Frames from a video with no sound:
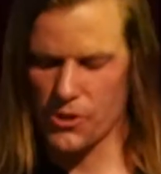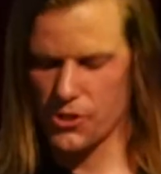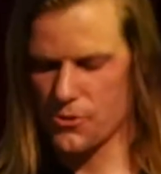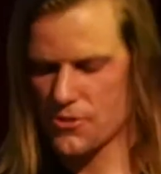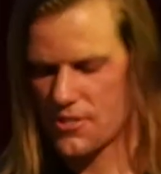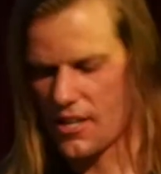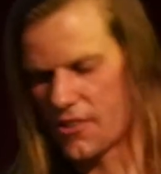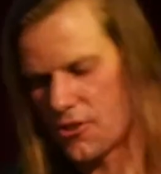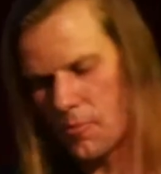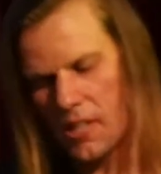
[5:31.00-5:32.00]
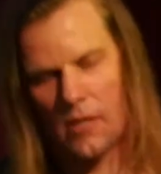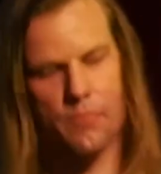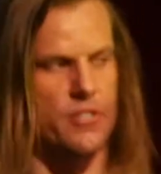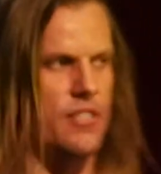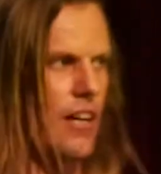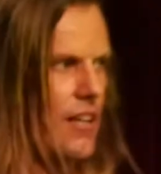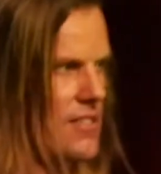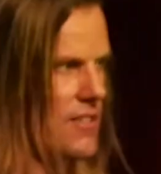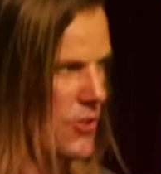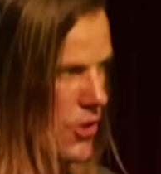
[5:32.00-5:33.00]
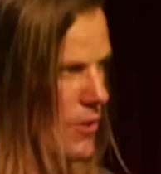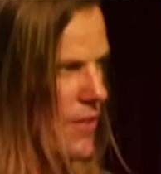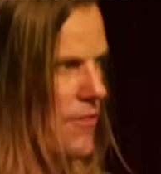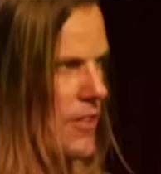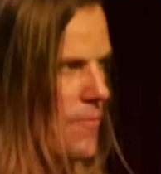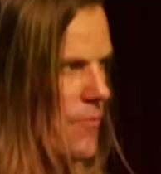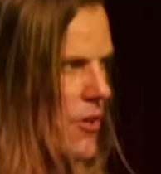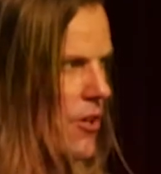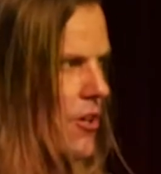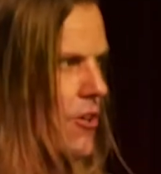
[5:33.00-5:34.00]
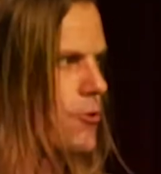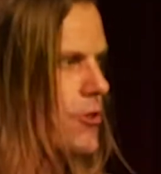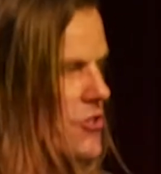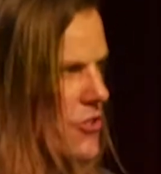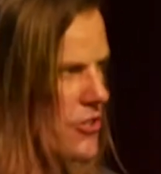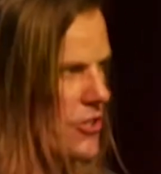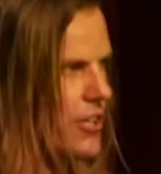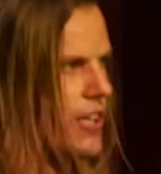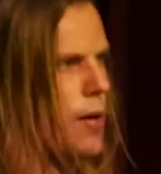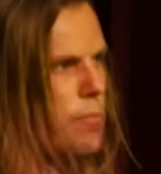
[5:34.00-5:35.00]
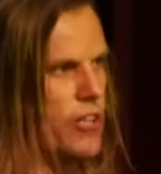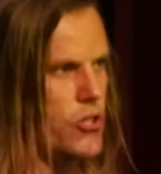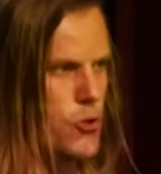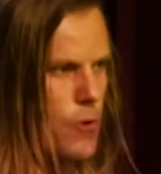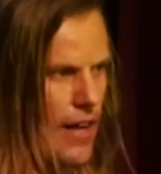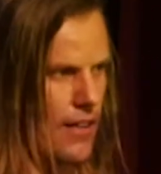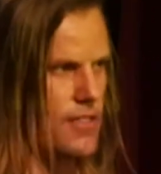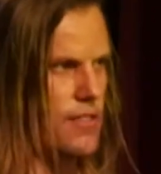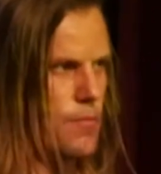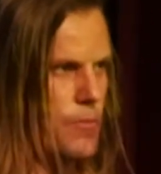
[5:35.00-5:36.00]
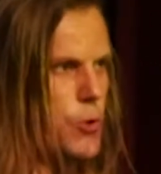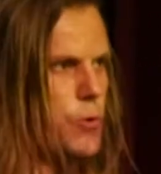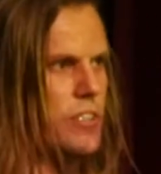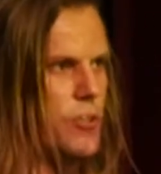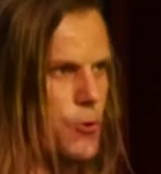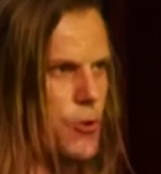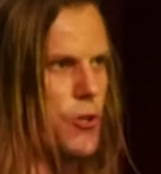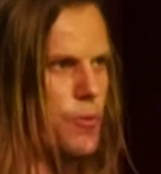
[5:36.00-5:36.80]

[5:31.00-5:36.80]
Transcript: So we use atomically precise lithography to engineer coupling strengths between the